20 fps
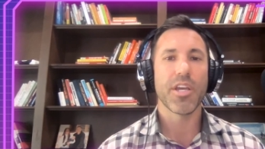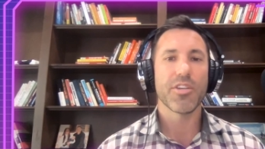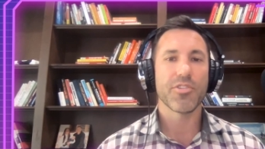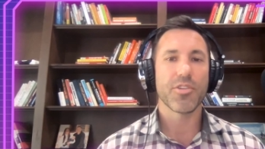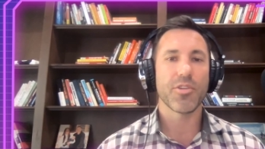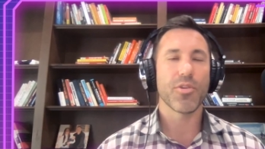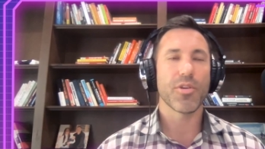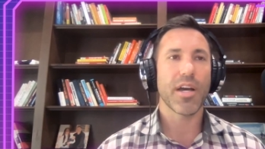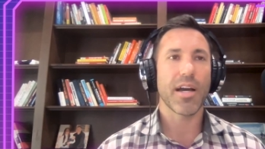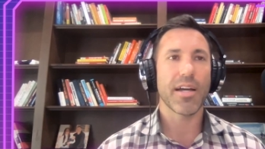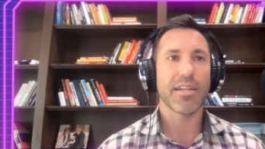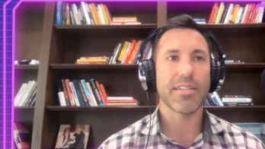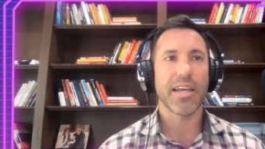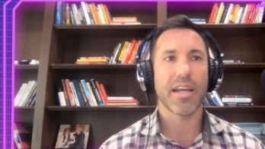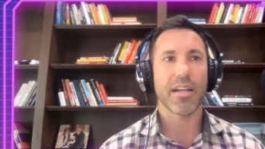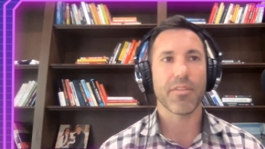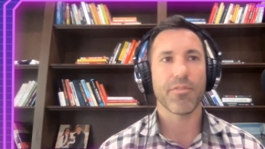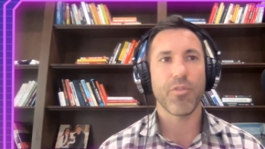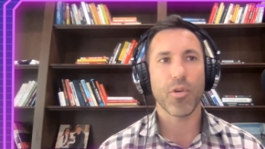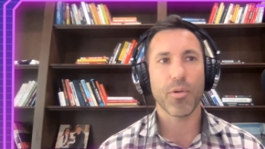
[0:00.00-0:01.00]
So you
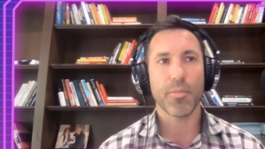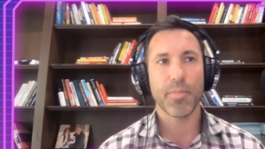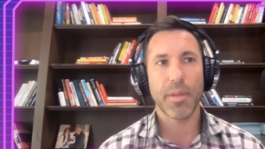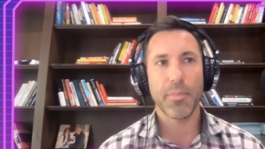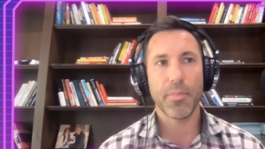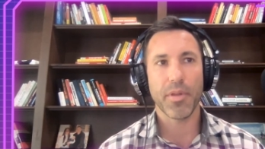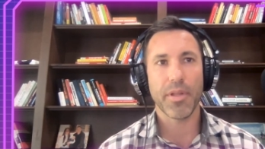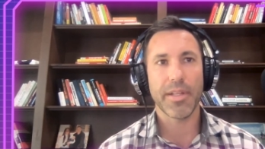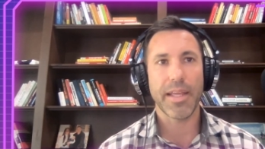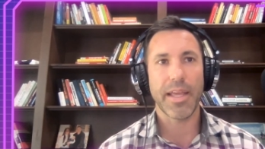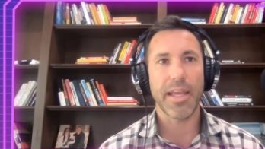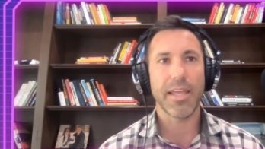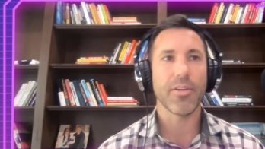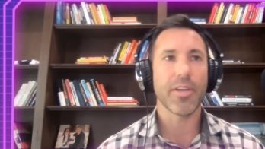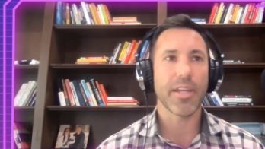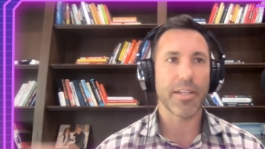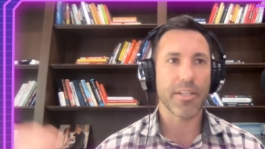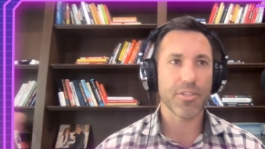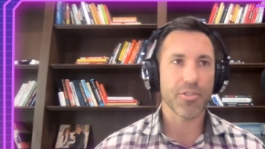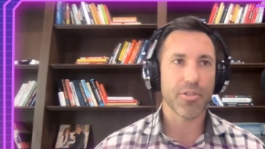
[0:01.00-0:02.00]
contact four people a day, you
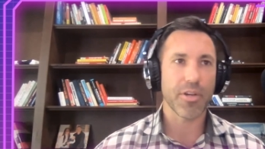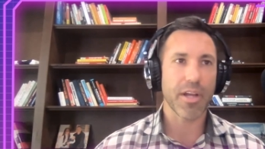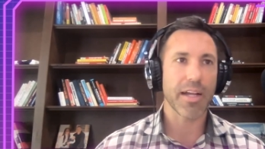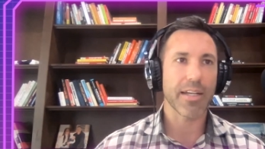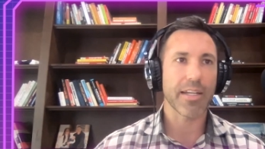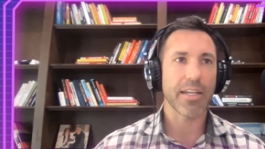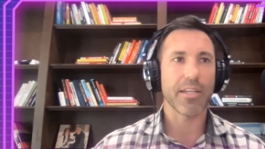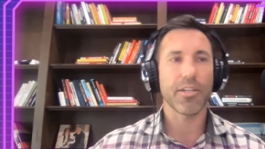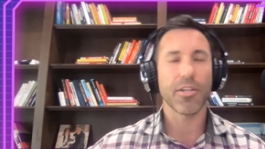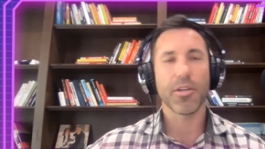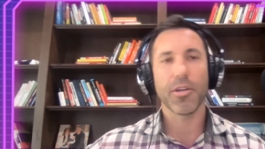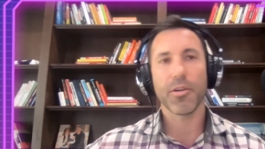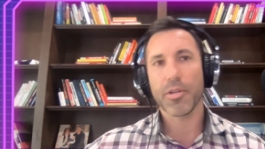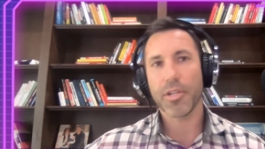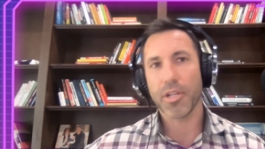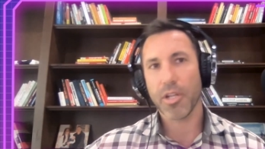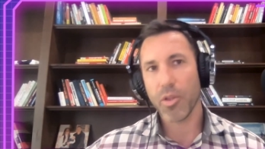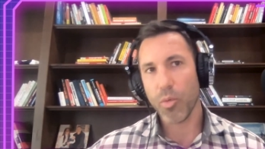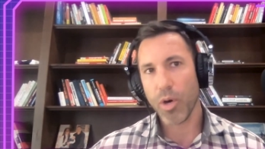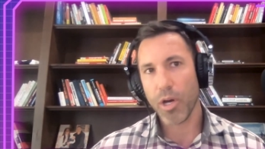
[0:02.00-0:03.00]
get distracted, you go
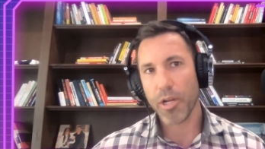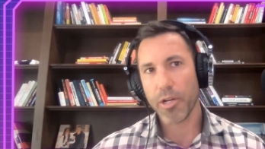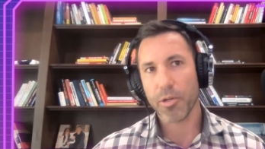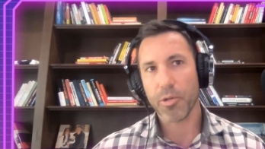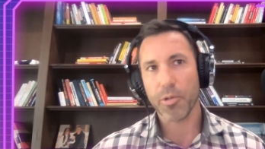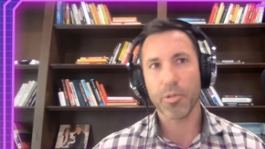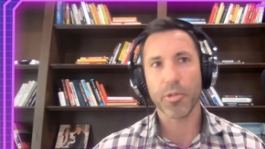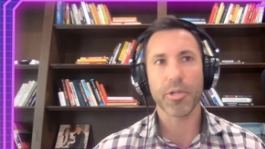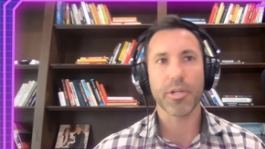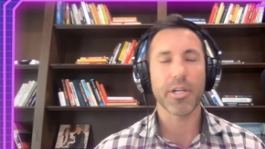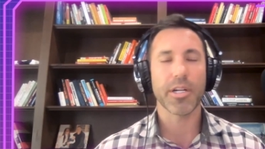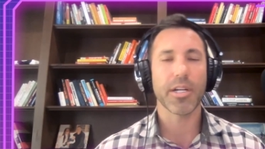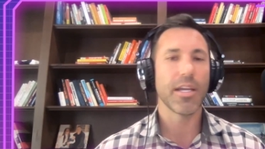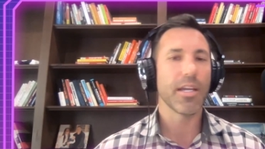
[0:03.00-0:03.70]
to the water cooler,